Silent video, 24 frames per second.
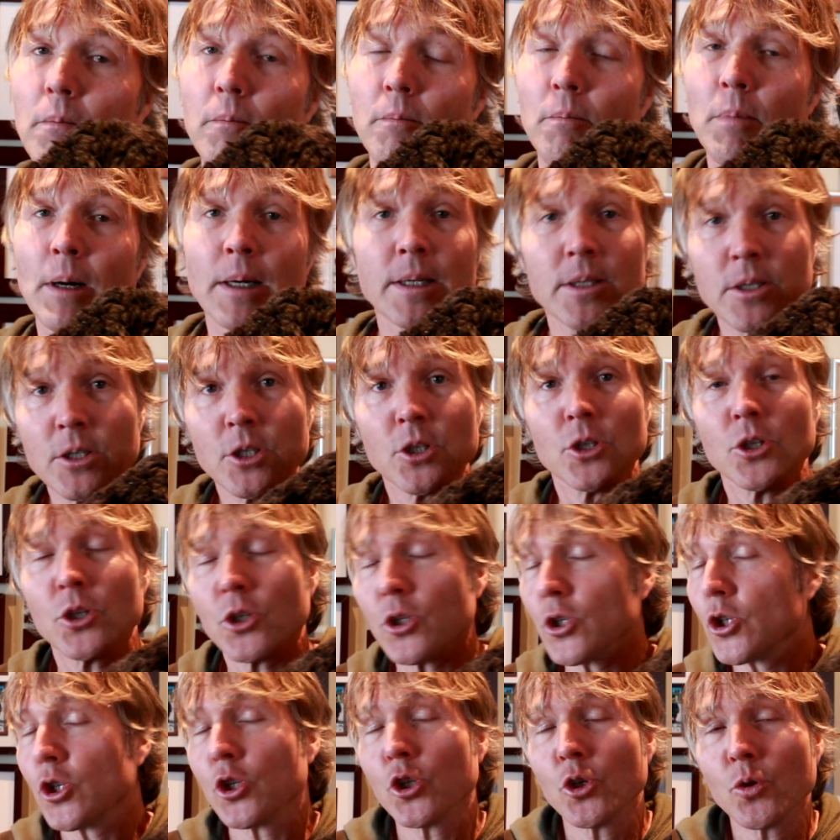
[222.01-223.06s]
But
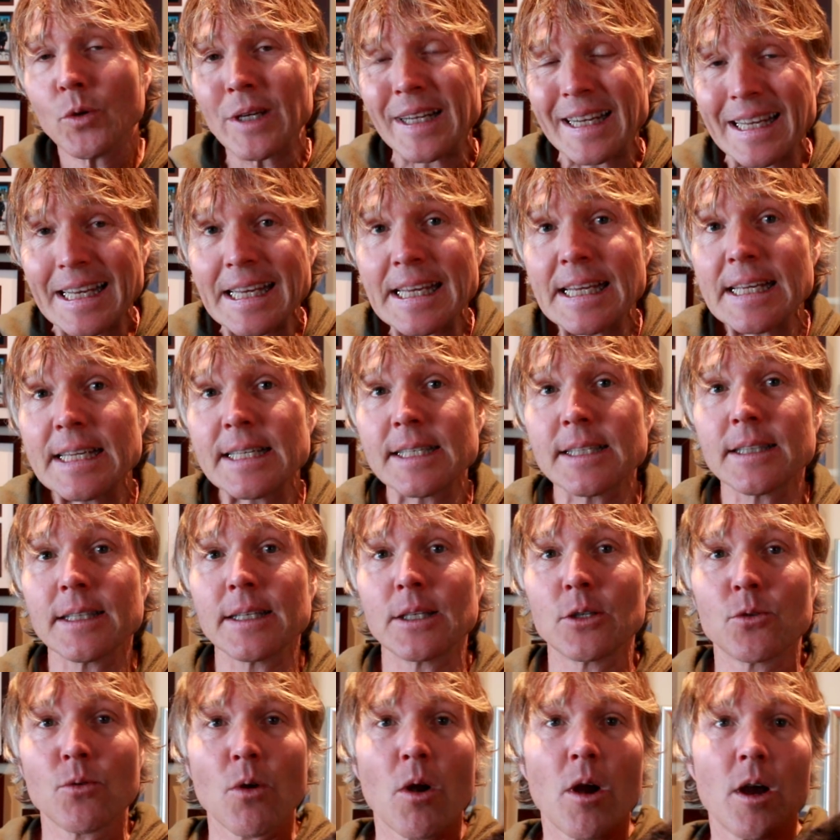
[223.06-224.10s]
you can
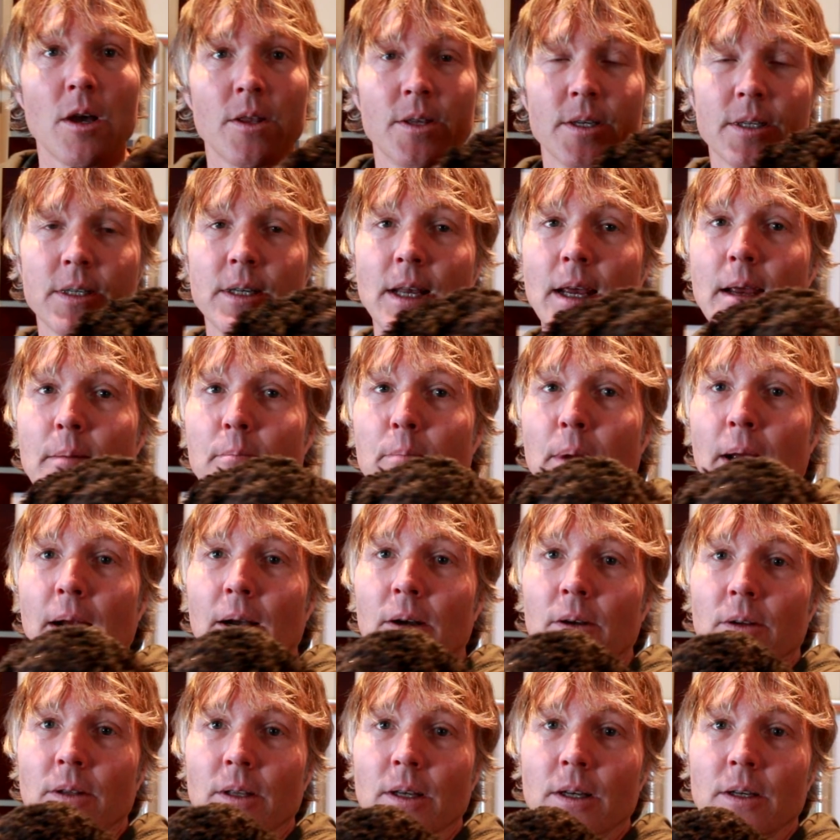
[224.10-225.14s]
easily draw the same
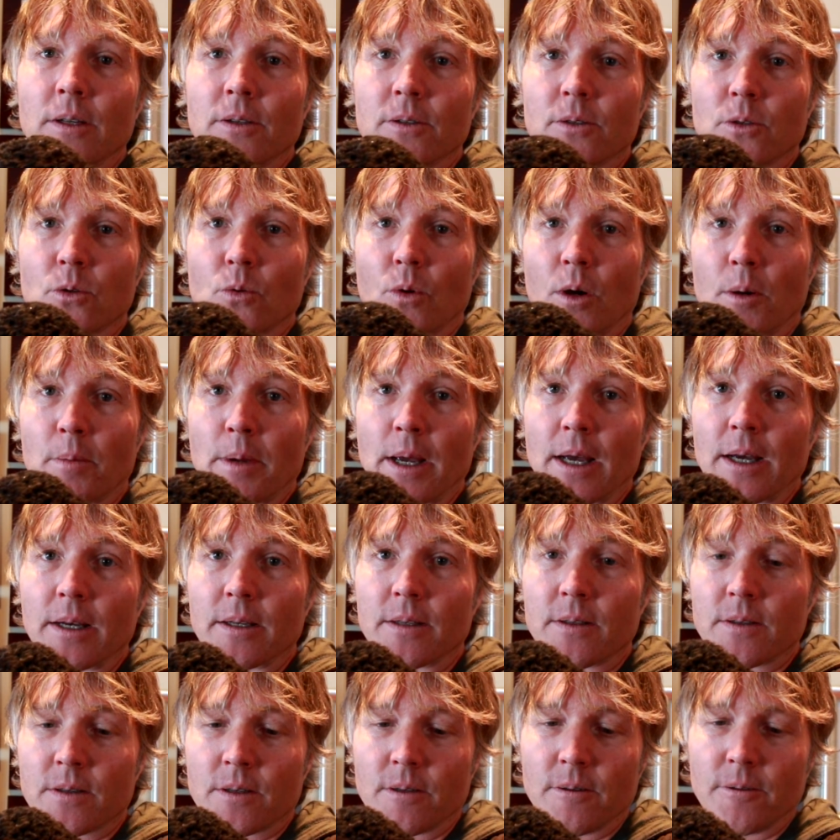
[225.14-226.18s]
parallels to our
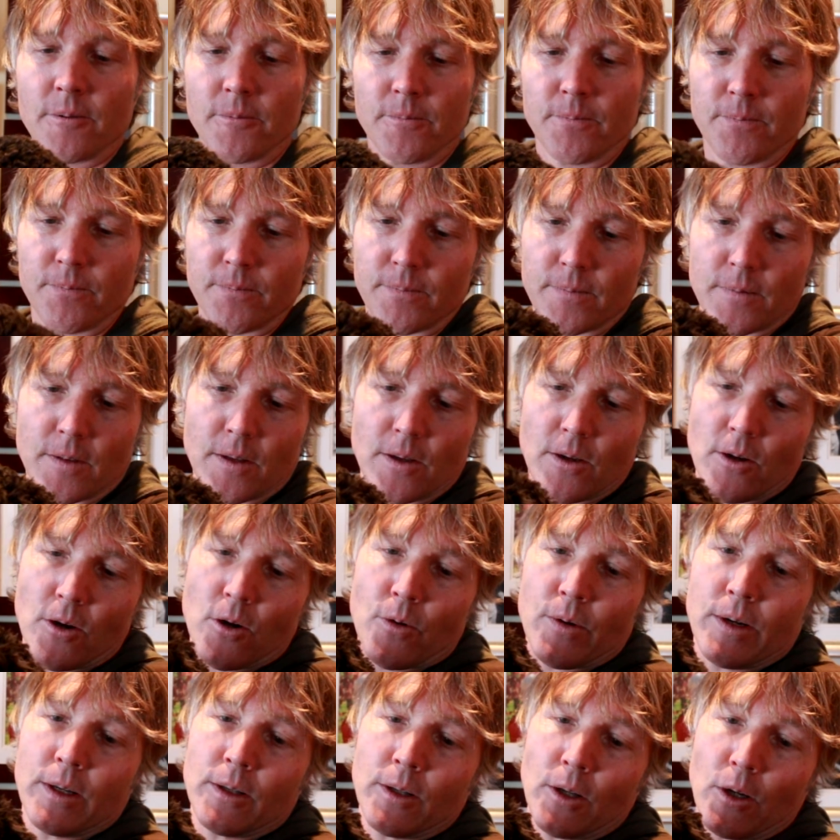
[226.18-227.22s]
pets.
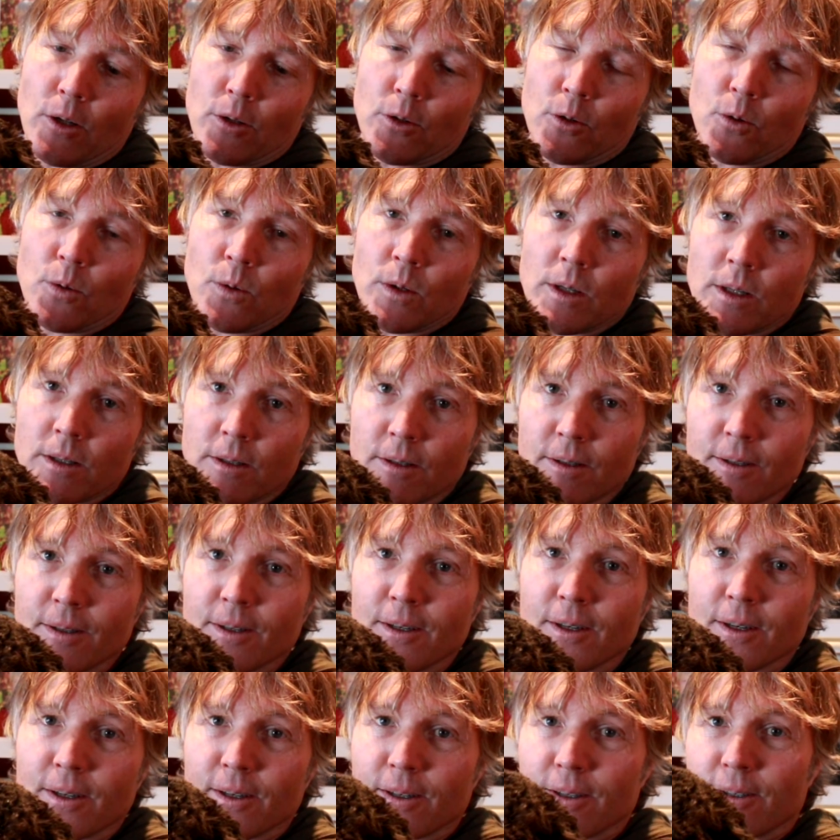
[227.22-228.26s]
All right, little Tula,
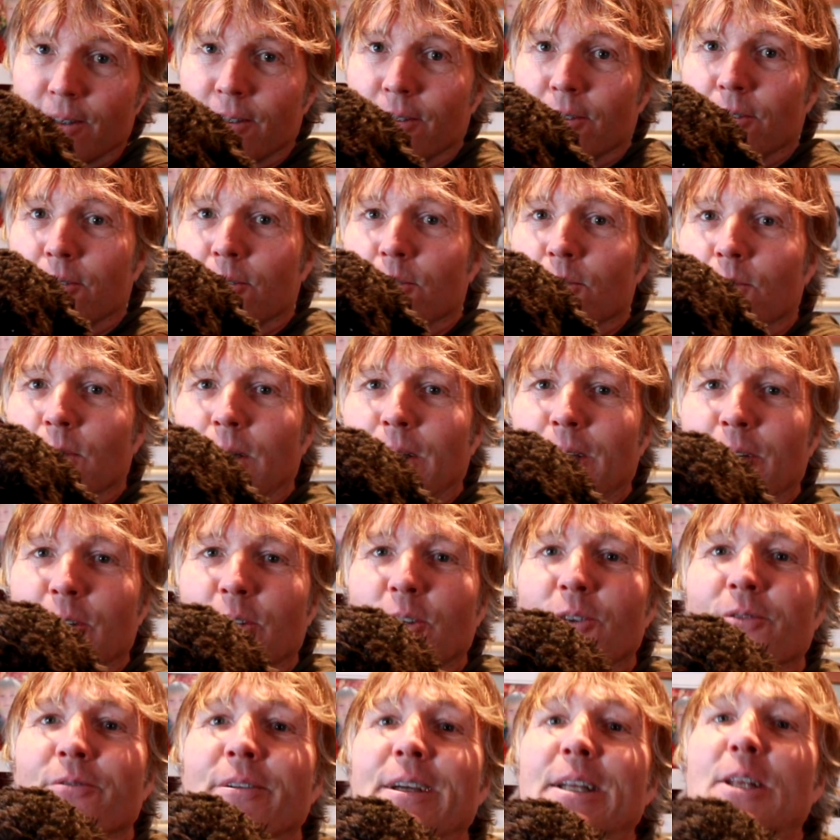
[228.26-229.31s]

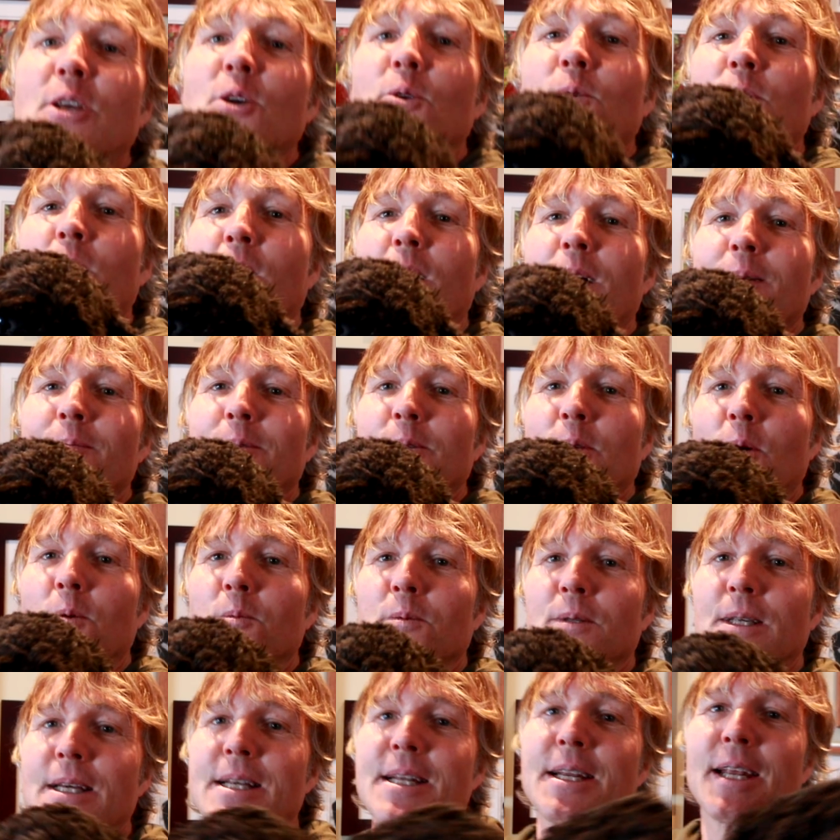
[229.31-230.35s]
your video time is
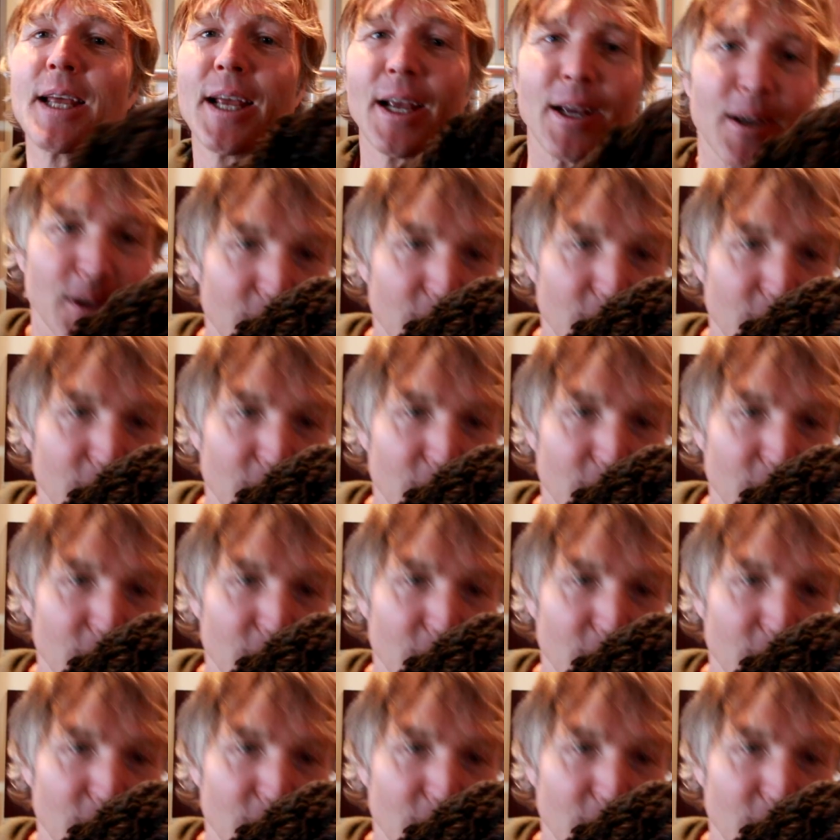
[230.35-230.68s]
almost ending.